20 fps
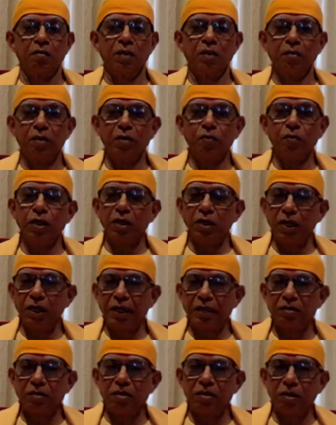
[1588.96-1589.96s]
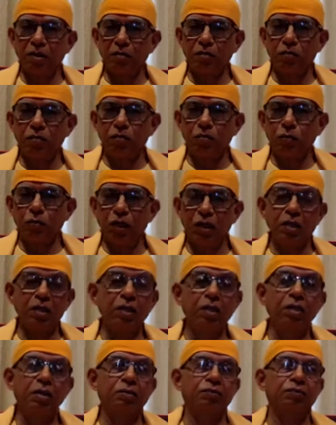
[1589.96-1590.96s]
Maybe one gets some
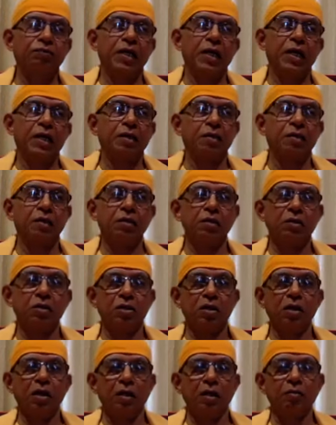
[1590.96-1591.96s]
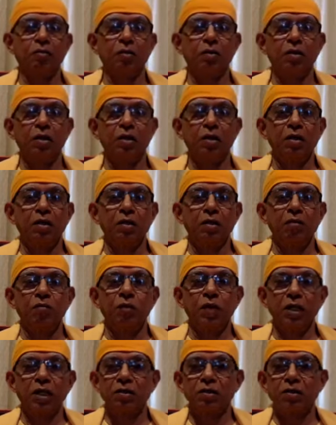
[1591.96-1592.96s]
hint of that in the sleep,
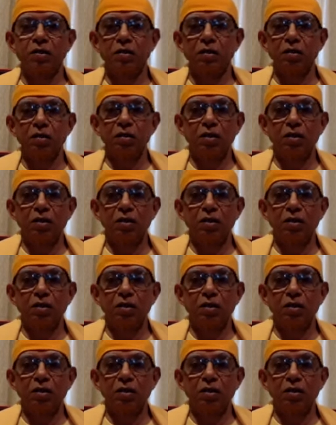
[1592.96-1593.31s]
but is